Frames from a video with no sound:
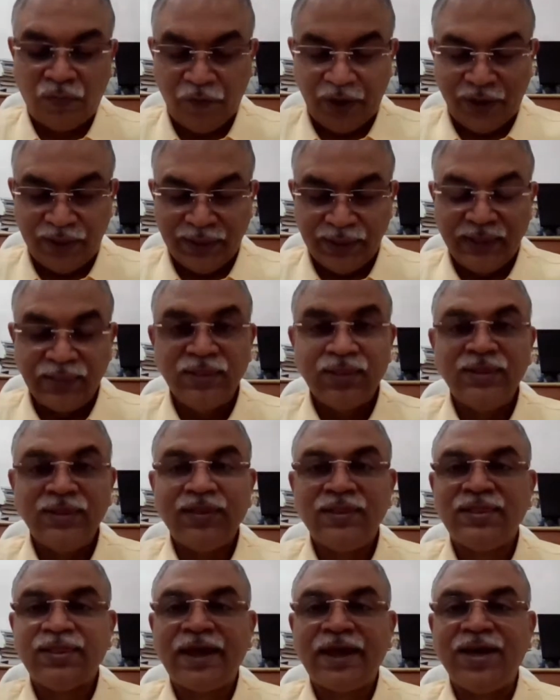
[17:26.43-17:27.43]
Well,
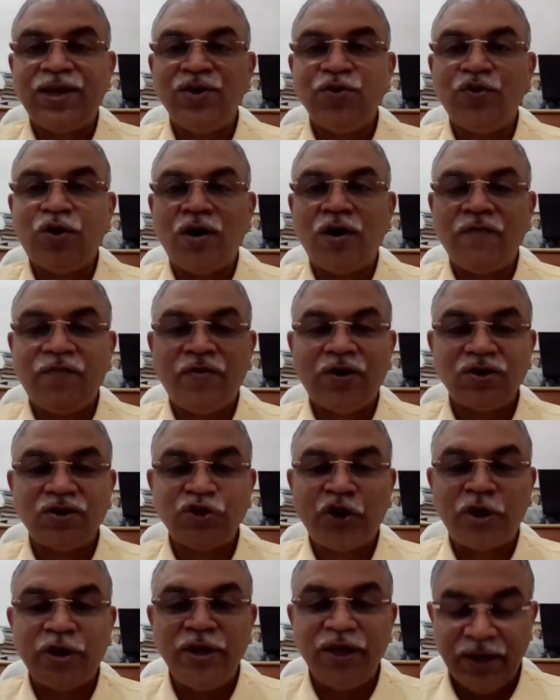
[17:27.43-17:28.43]
thank you all for
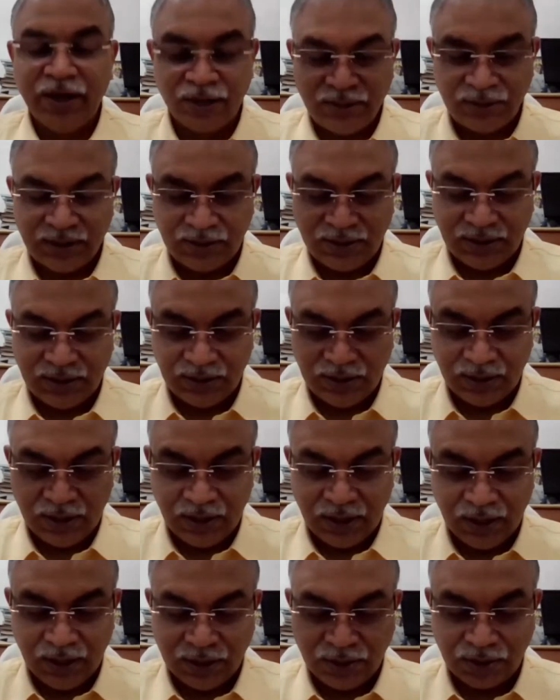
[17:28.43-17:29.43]
joining us.
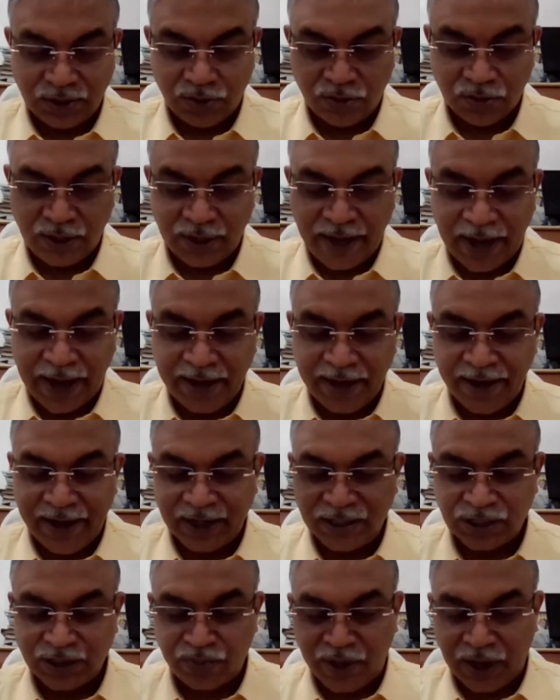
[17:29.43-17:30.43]
So the
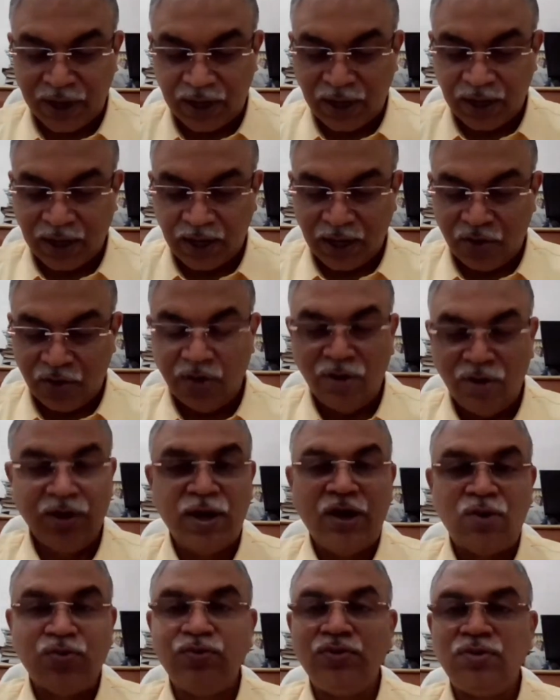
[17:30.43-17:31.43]
candidates may enroll
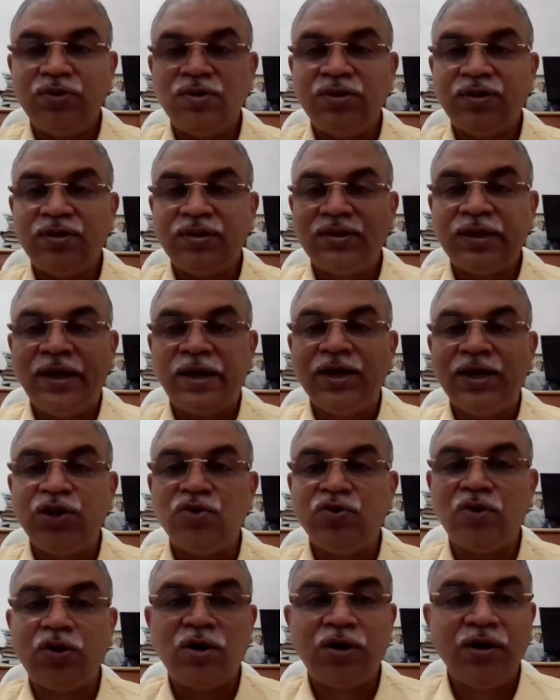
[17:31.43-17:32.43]
now. Thank
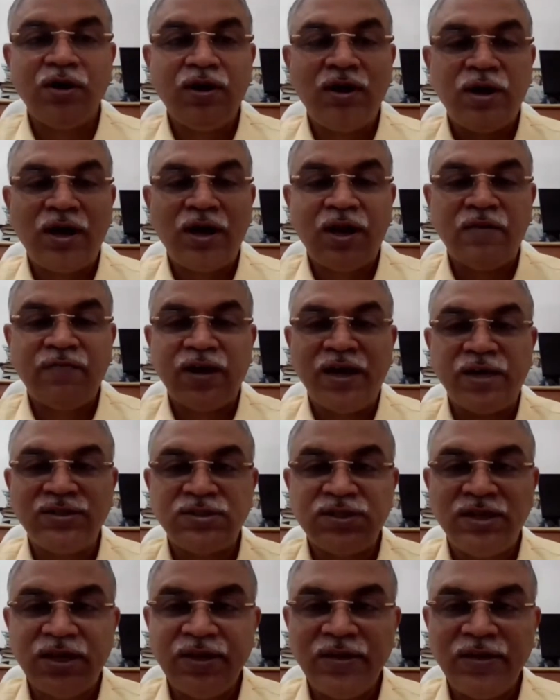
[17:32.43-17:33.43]
you all and have a
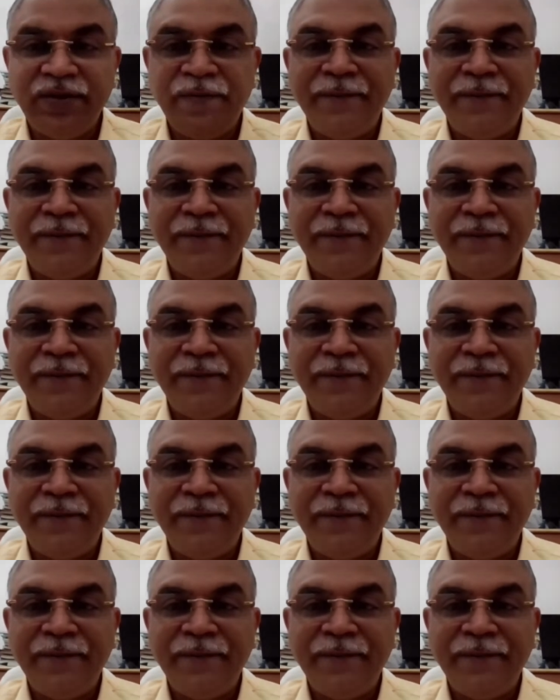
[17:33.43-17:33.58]
nice day.